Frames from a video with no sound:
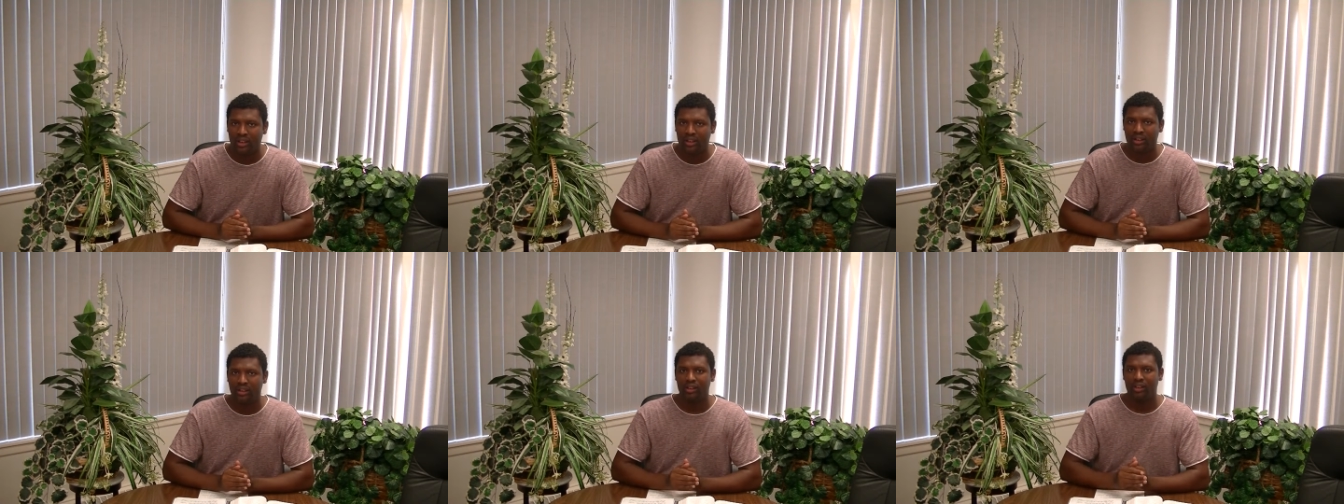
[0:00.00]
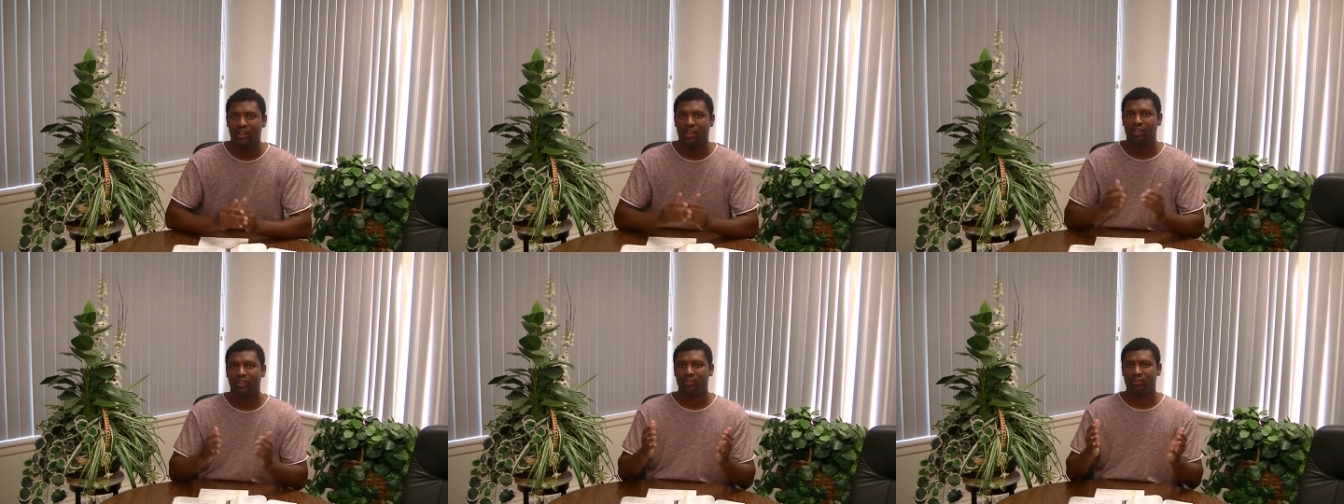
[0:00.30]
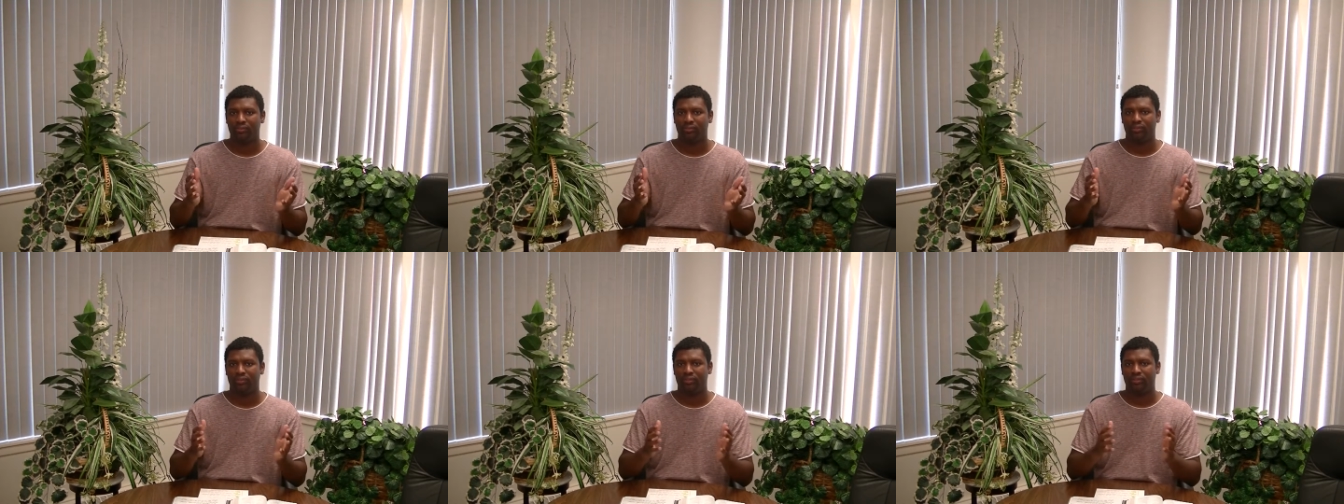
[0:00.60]
You
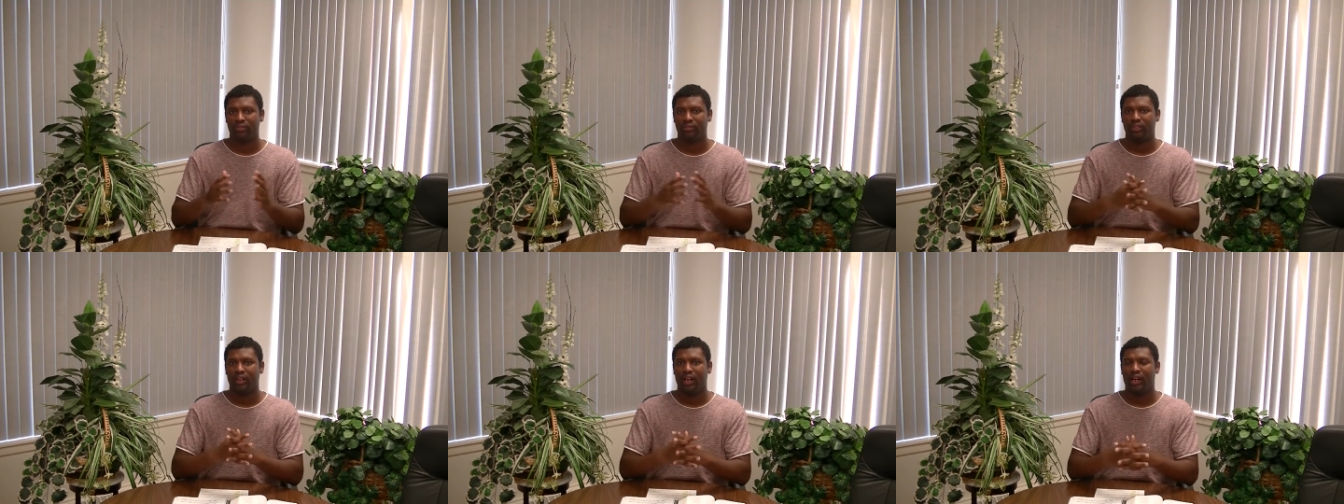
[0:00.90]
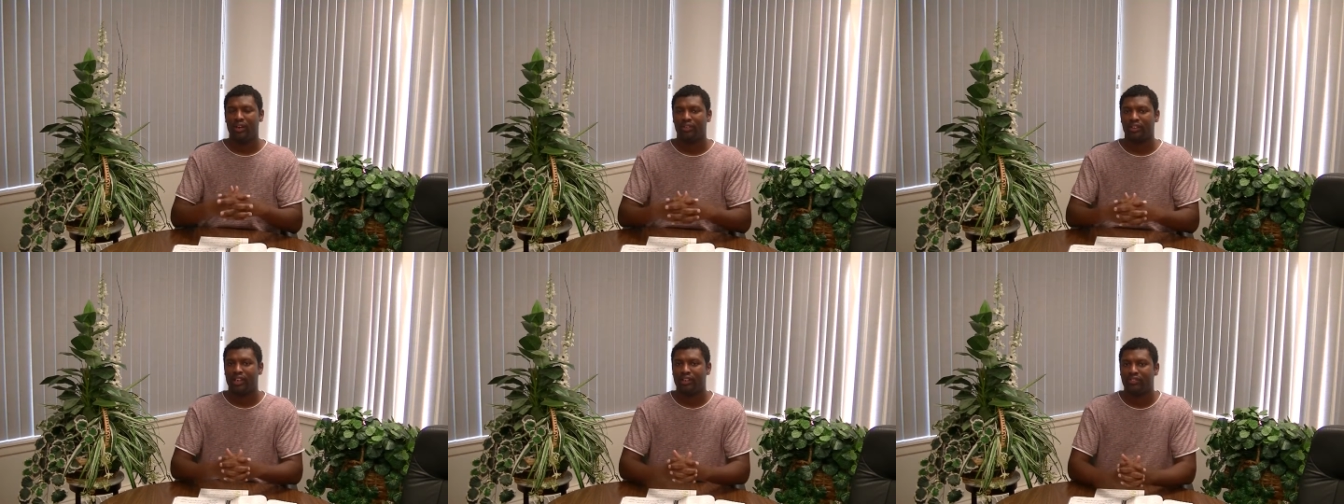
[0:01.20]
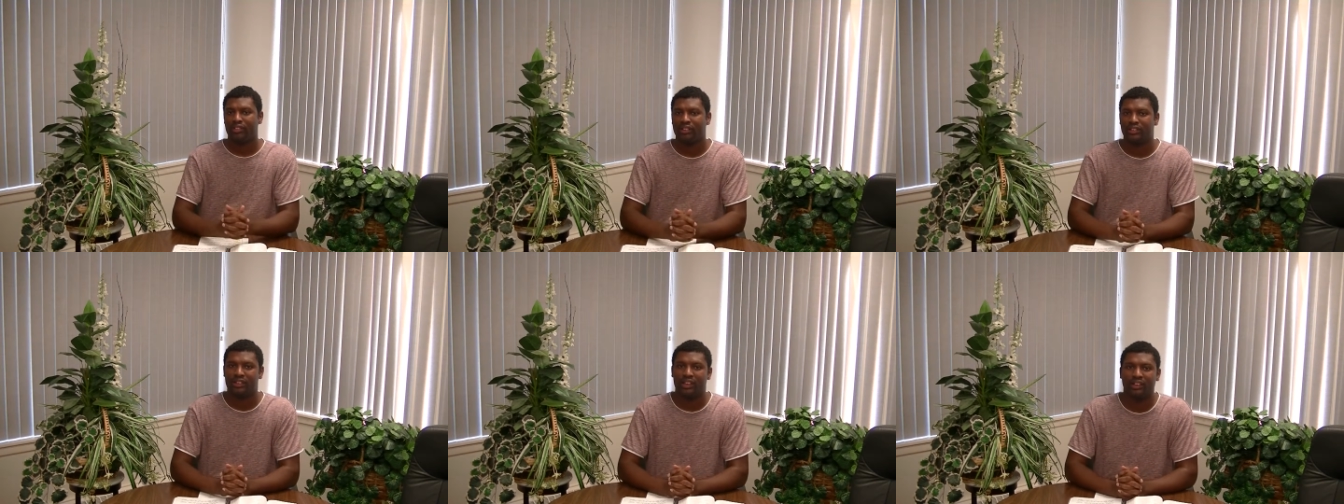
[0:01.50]
know, I'll give
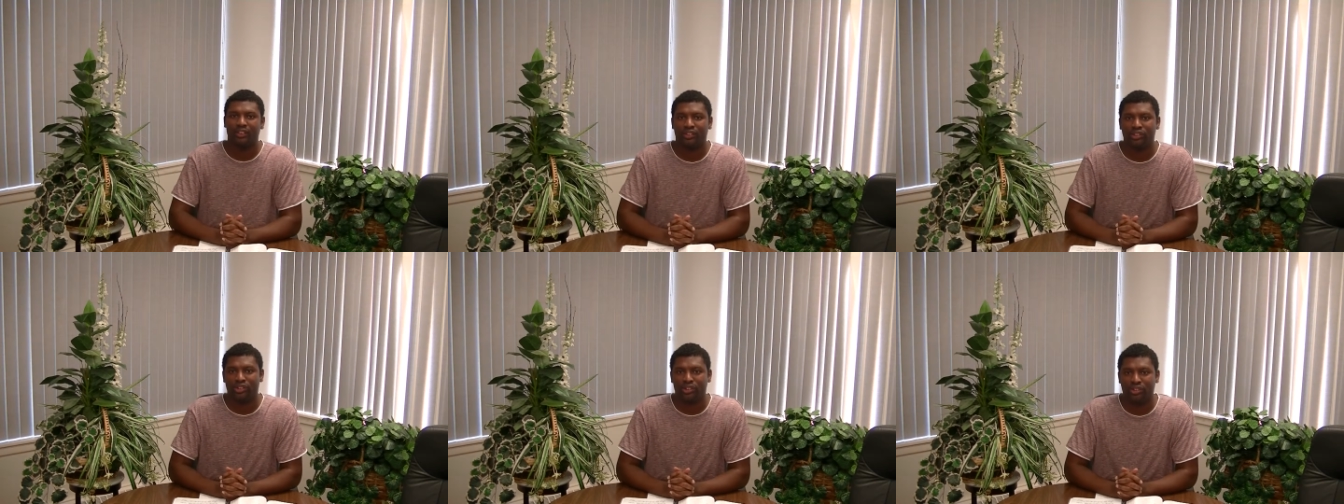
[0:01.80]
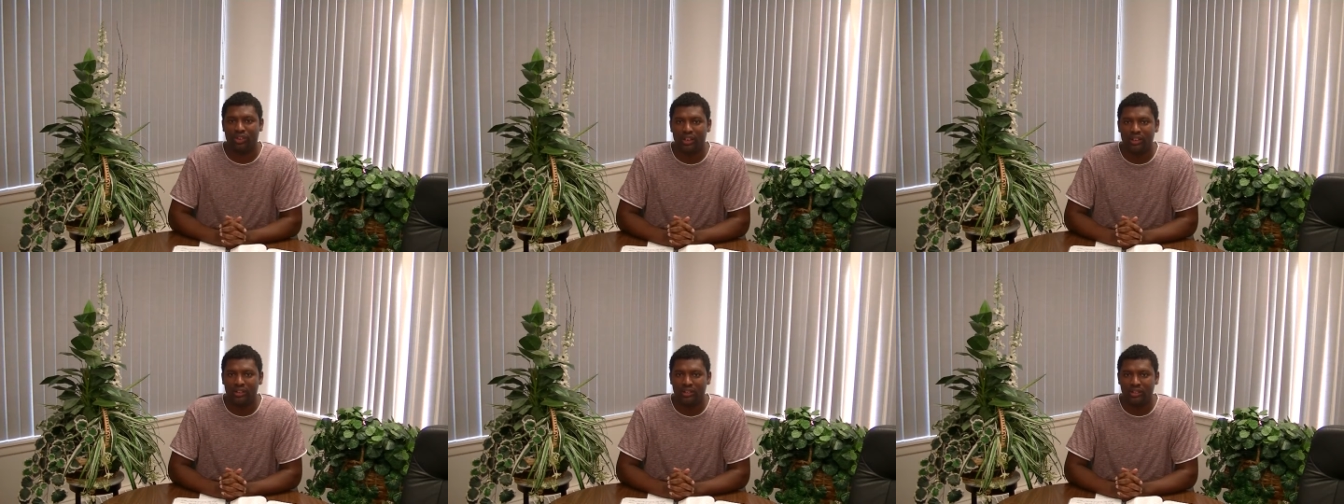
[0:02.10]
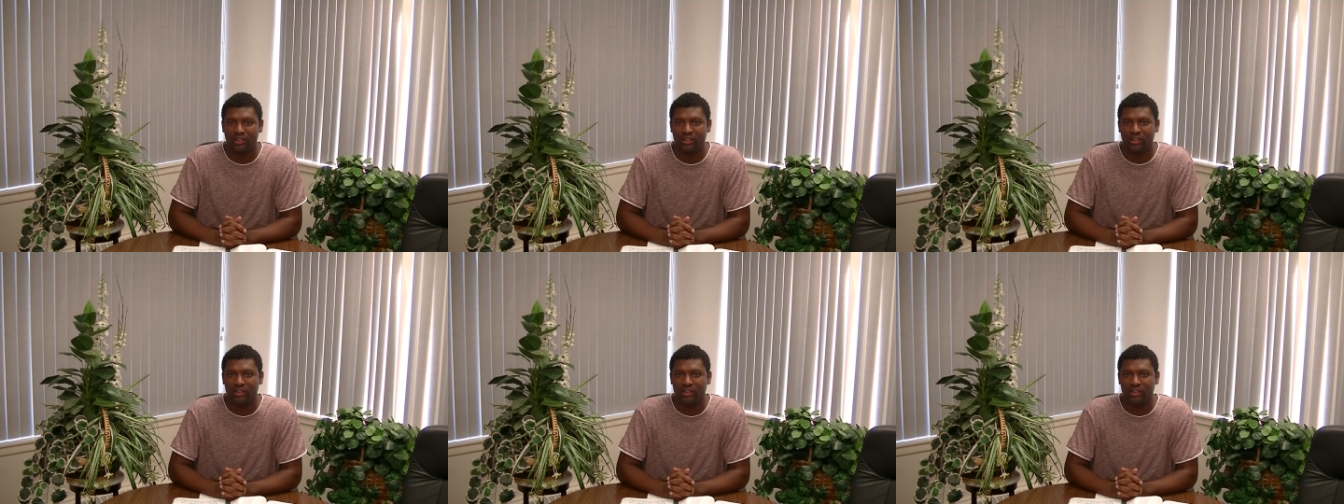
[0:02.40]
this illustration.